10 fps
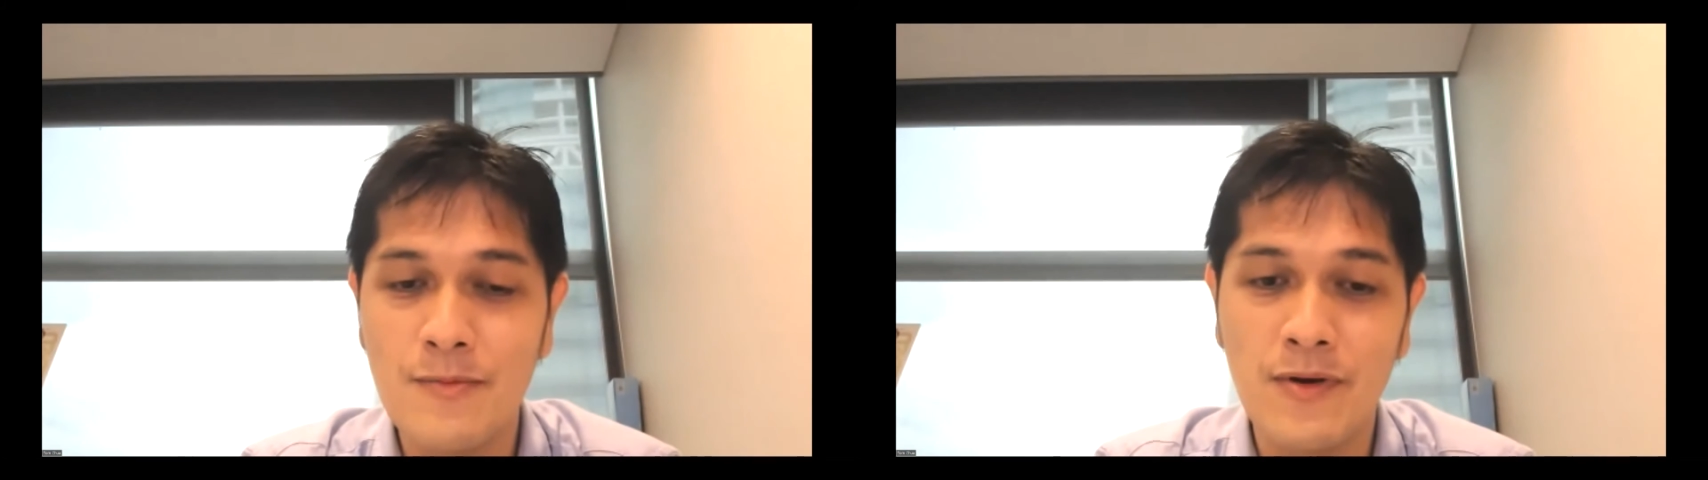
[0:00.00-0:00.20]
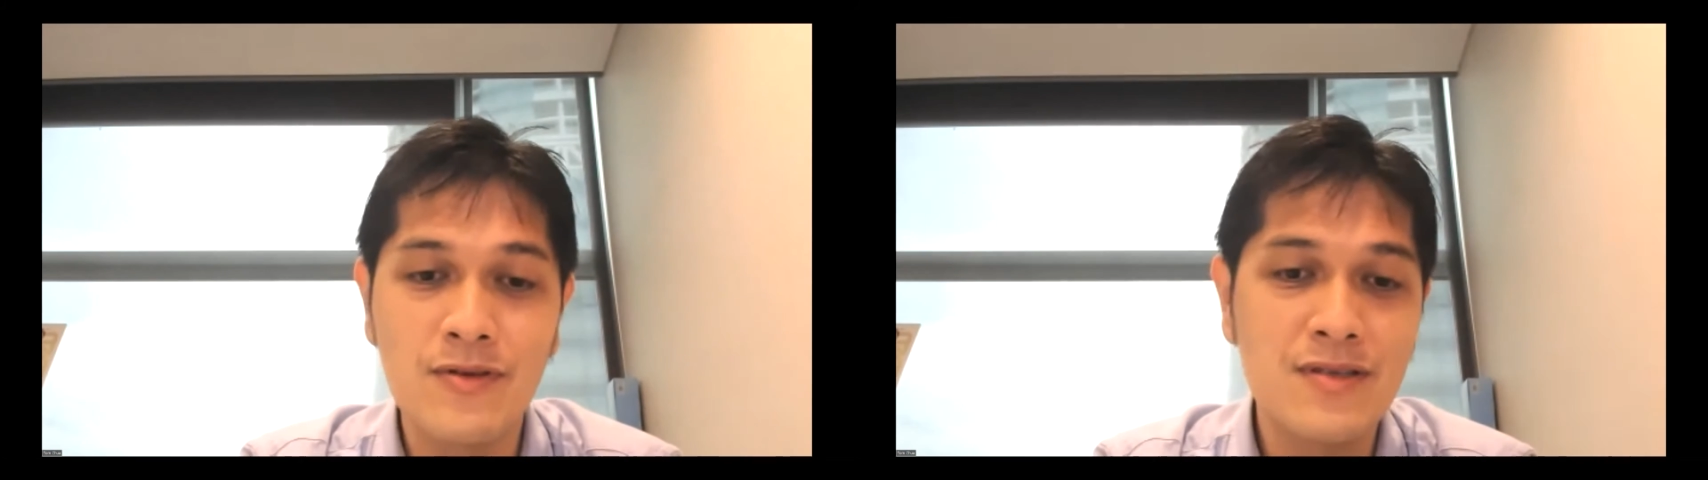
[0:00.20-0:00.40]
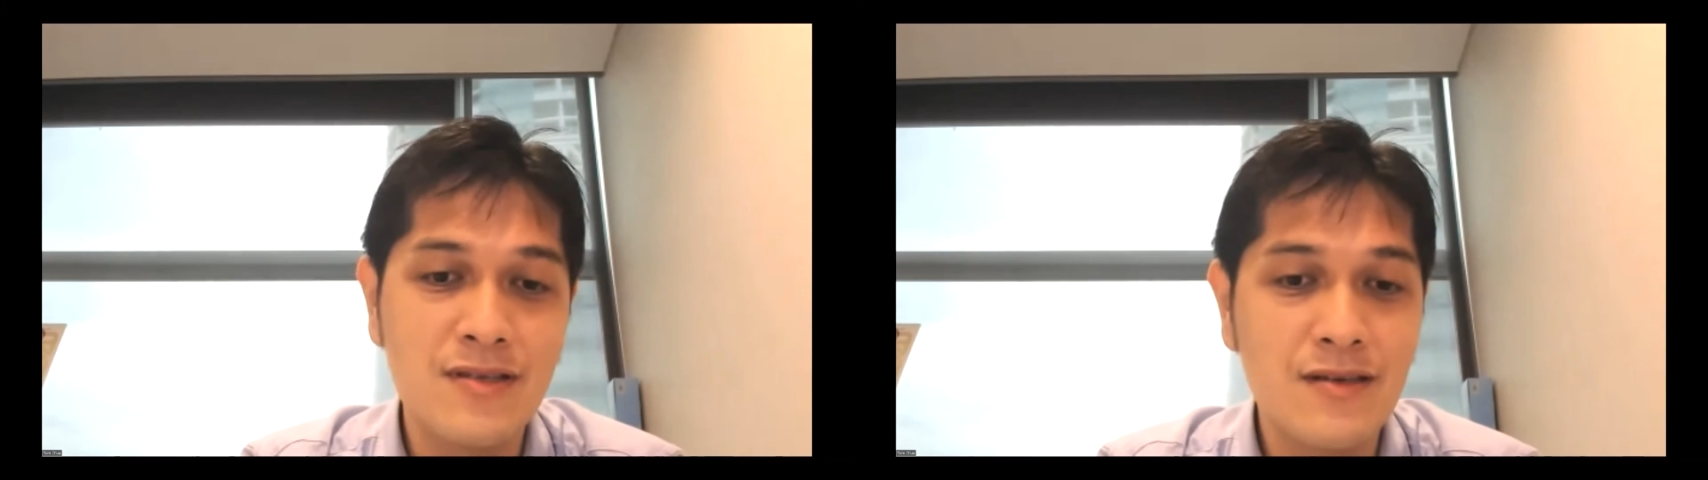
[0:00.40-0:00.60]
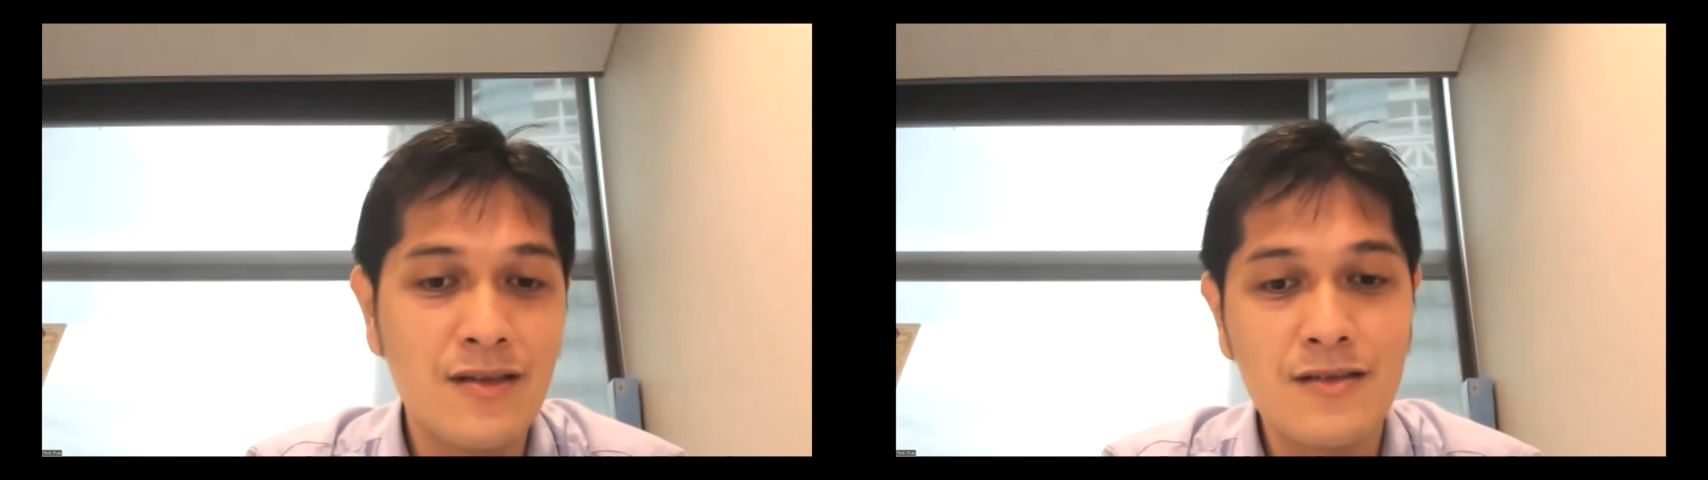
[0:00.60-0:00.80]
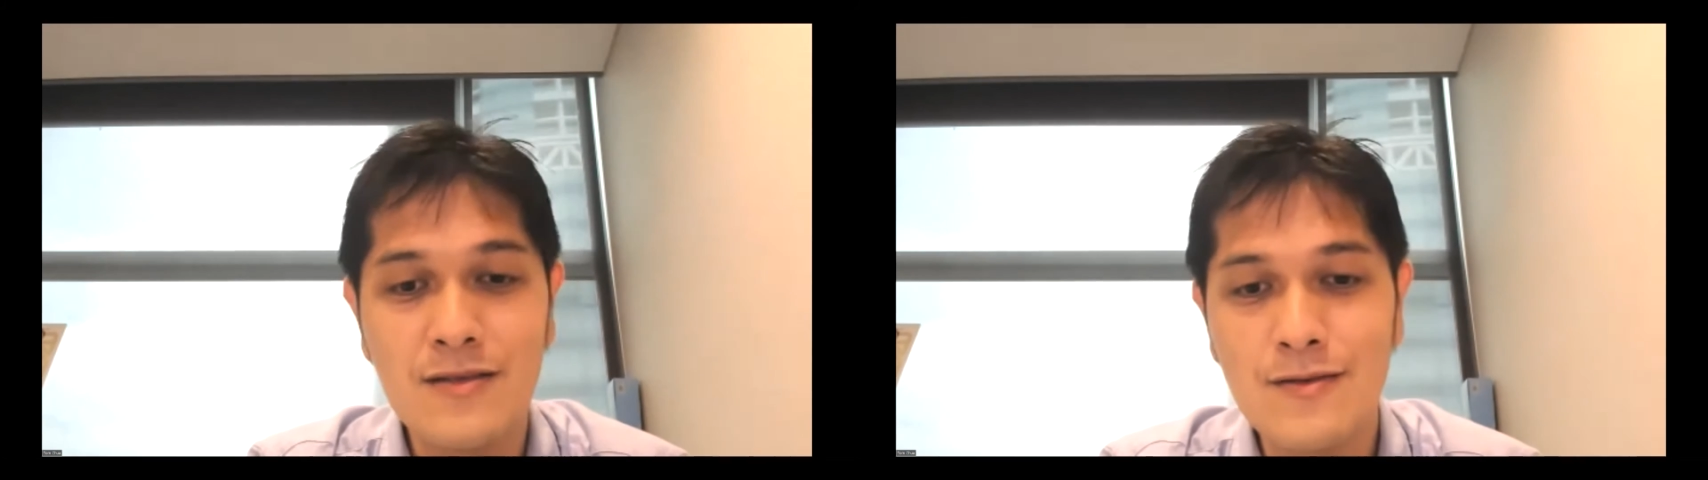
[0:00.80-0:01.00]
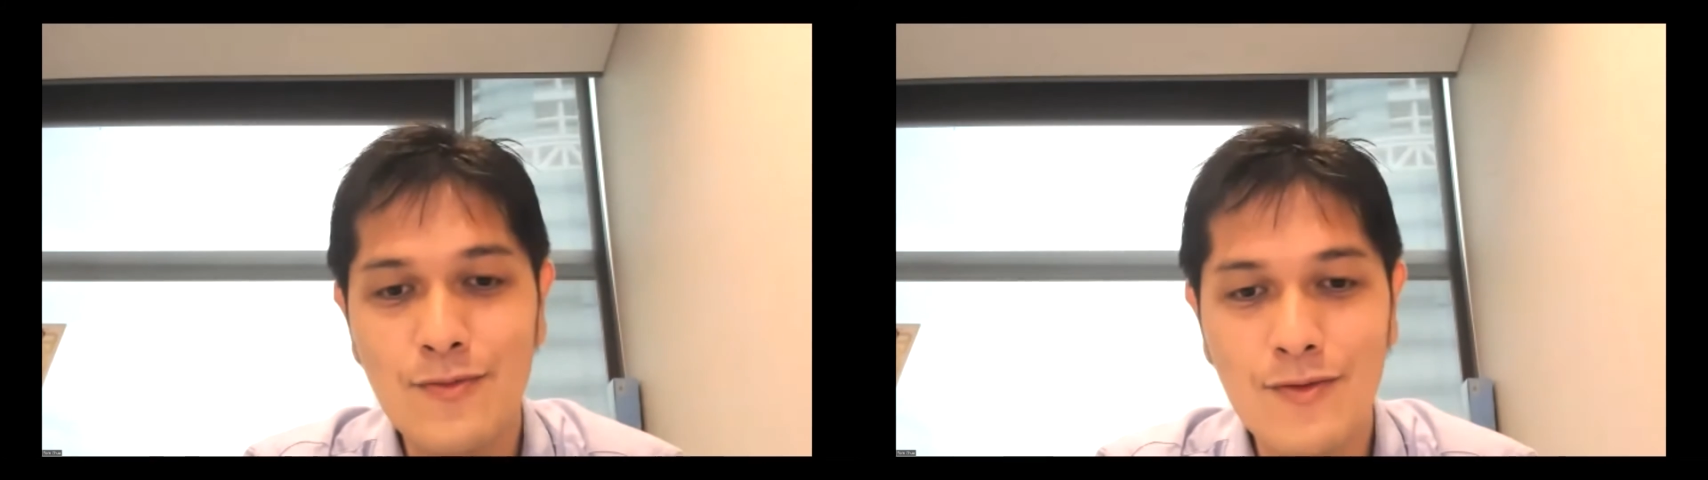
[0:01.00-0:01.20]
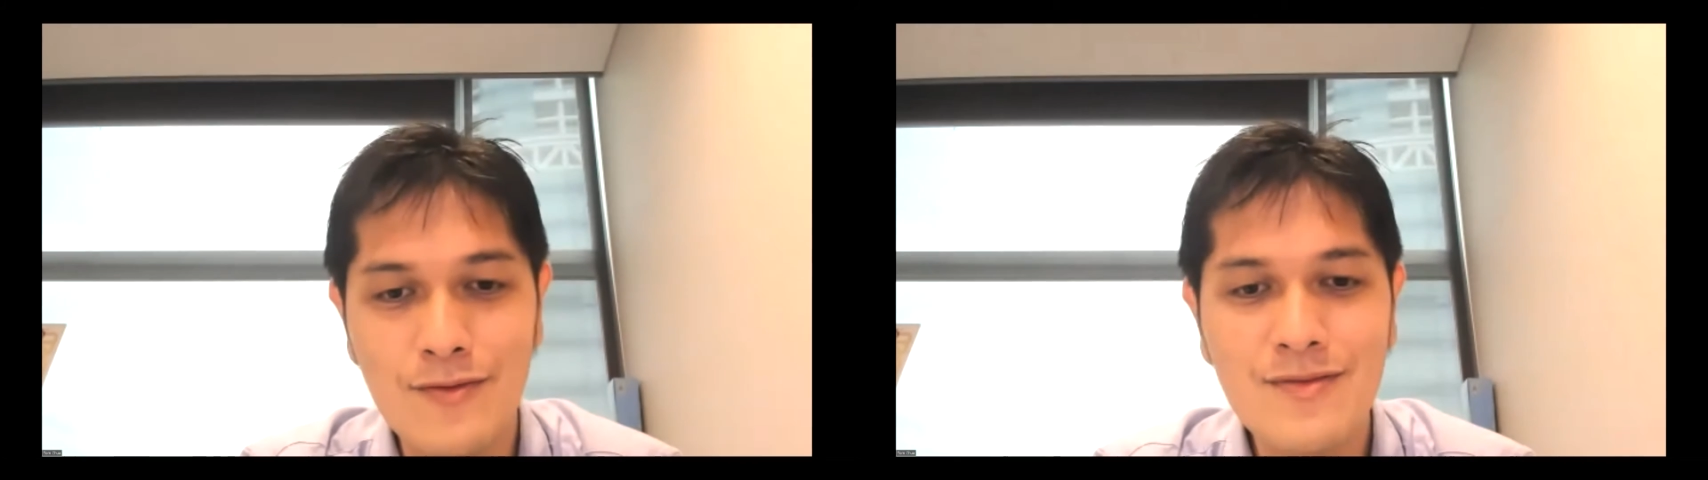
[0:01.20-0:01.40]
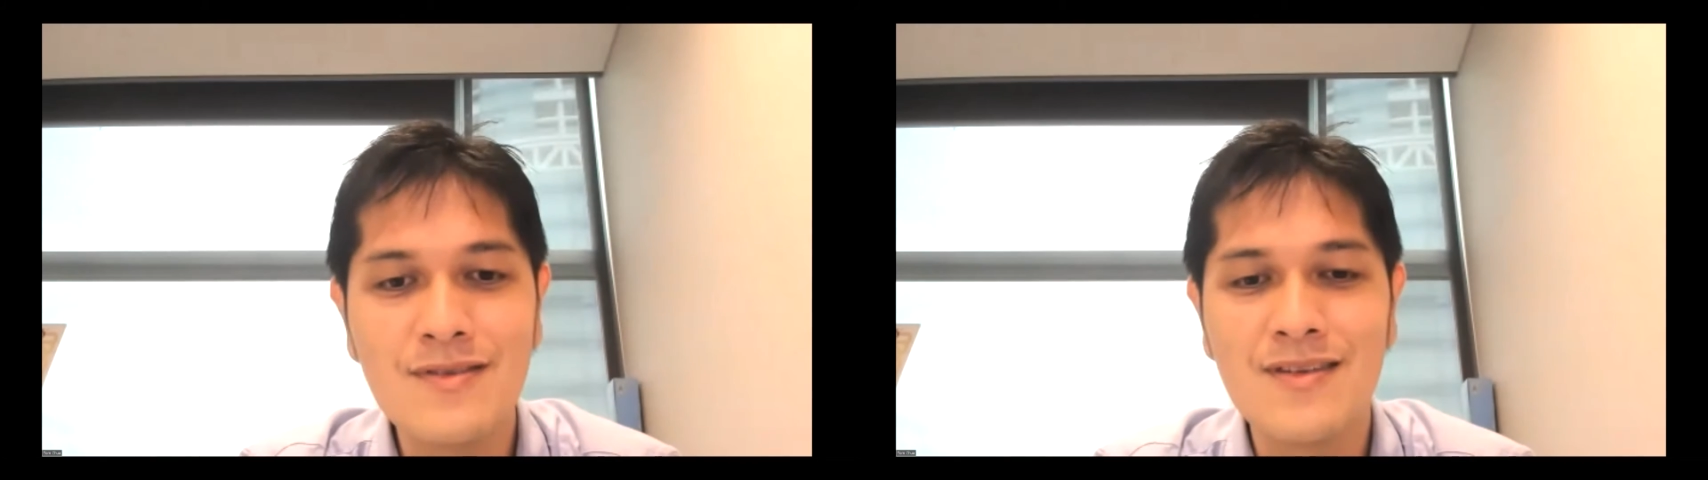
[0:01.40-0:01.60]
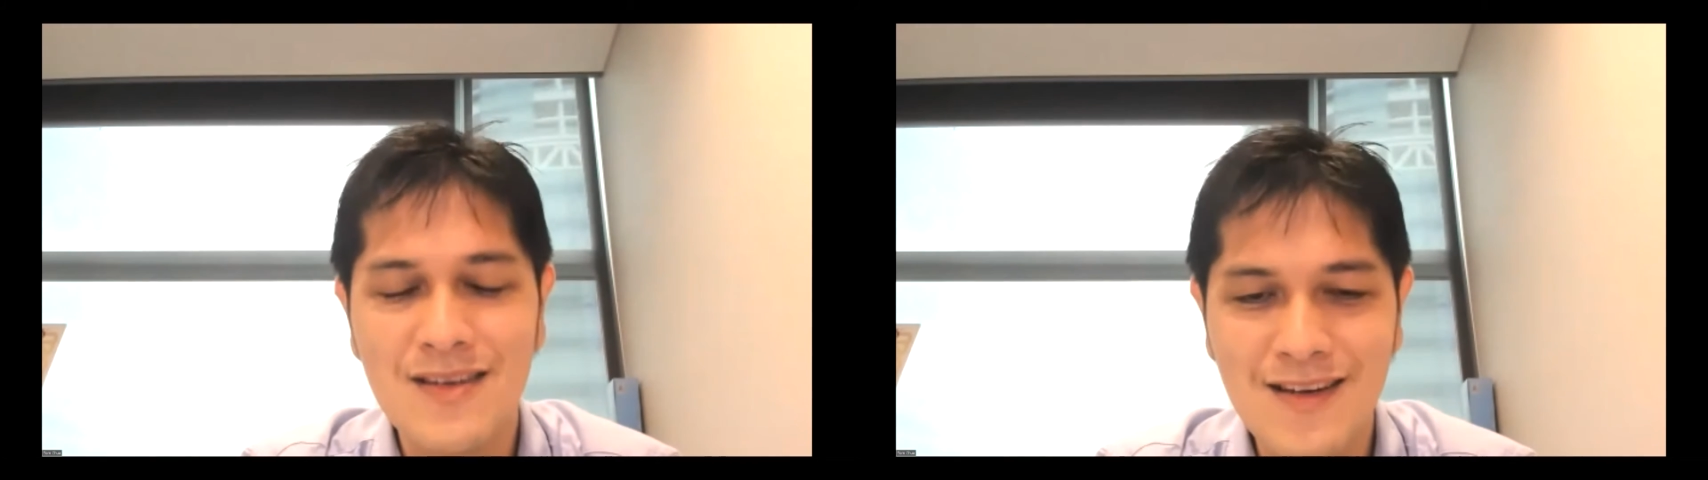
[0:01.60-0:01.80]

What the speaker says: about this year, next year, who knows?